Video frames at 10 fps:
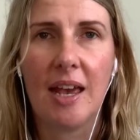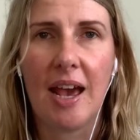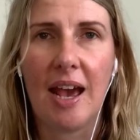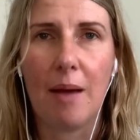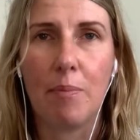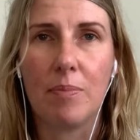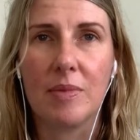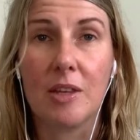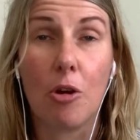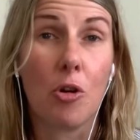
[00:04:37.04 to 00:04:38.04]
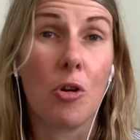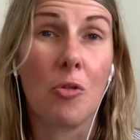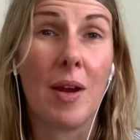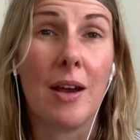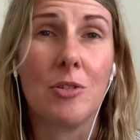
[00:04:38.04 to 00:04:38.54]
on
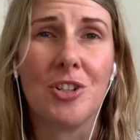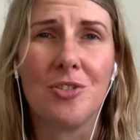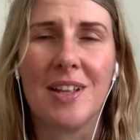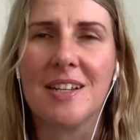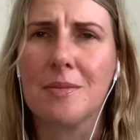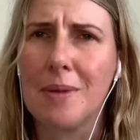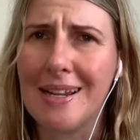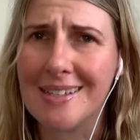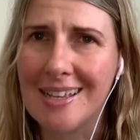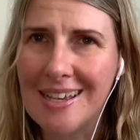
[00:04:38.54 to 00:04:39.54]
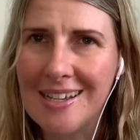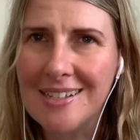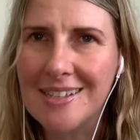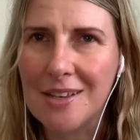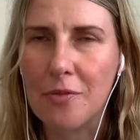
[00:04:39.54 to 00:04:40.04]
around you. That doesn't mean it's
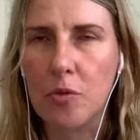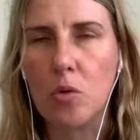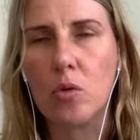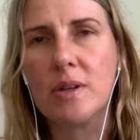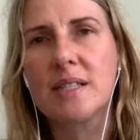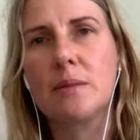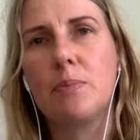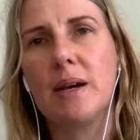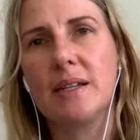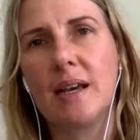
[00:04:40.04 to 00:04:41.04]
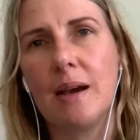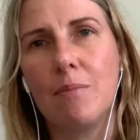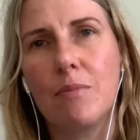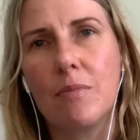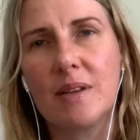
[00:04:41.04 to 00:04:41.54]
easy, of course, but
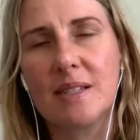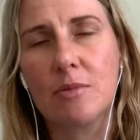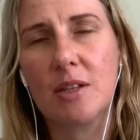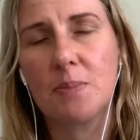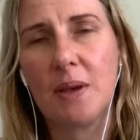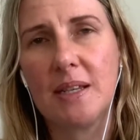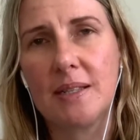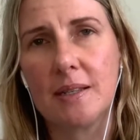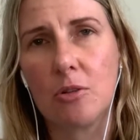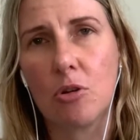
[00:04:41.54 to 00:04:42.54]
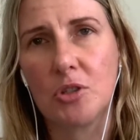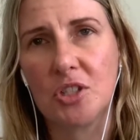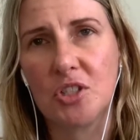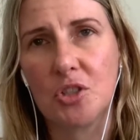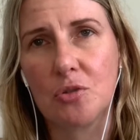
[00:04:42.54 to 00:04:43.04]
sometimes peace is a
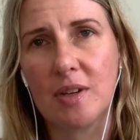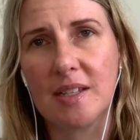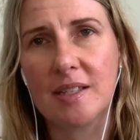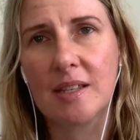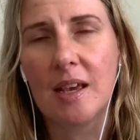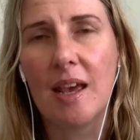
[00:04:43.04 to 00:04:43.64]
conscious choice.